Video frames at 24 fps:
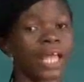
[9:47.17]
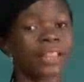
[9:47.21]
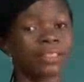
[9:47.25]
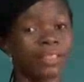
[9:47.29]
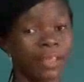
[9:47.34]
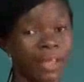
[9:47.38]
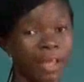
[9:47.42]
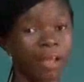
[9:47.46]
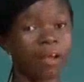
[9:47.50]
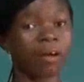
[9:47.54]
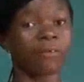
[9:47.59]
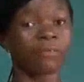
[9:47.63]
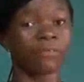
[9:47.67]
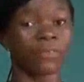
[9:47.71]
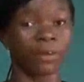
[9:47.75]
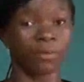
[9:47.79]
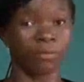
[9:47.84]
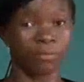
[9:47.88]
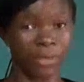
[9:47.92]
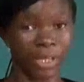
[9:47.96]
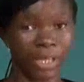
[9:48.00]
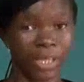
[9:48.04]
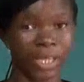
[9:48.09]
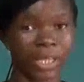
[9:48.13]
day of the
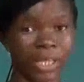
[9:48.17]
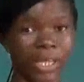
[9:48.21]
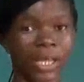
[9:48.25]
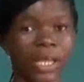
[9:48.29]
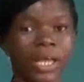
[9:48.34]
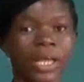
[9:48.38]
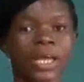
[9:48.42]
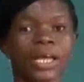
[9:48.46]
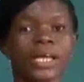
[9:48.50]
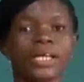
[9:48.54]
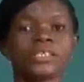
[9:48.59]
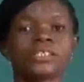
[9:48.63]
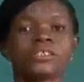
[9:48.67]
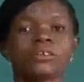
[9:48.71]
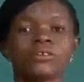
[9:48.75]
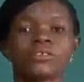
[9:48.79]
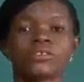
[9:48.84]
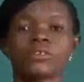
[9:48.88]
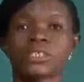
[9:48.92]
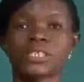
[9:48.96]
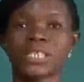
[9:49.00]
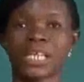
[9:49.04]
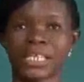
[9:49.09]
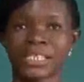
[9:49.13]
week, is
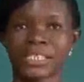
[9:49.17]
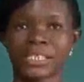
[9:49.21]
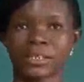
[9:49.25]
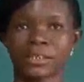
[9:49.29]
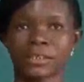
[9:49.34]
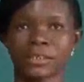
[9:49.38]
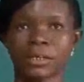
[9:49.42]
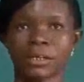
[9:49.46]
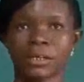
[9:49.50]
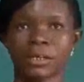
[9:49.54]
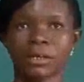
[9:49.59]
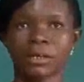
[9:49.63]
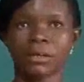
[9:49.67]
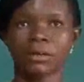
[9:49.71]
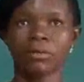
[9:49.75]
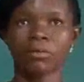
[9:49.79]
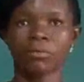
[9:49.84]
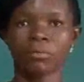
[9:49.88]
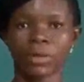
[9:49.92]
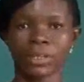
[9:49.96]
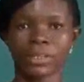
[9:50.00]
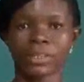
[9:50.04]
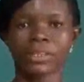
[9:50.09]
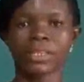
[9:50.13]
also starting
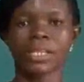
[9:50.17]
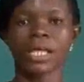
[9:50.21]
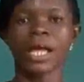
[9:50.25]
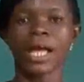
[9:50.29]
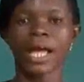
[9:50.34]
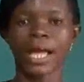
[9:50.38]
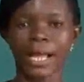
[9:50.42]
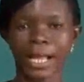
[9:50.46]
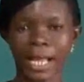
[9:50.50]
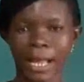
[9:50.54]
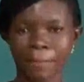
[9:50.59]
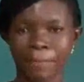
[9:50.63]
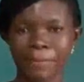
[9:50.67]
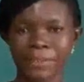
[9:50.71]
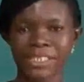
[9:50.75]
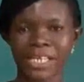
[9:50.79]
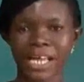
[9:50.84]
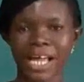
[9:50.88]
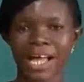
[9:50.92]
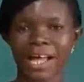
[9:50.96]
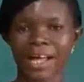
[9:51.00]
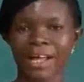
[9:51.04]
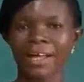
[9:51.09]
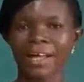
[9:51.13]
with a
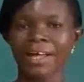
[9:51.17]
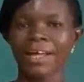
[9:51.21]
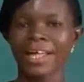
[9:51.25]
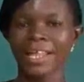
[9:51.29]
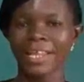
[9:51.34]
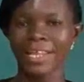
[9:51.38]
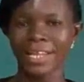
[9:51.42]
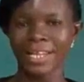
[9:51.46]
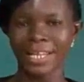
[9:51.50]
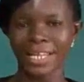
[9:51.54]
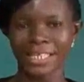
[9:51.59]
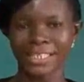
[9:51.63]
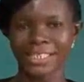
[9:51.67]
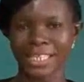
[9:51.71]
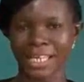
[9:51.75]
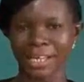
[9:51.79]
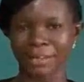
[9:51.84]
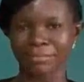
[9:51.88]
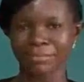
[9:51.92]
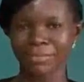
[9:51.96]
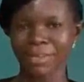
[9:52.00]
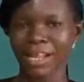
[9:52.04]
capital letter.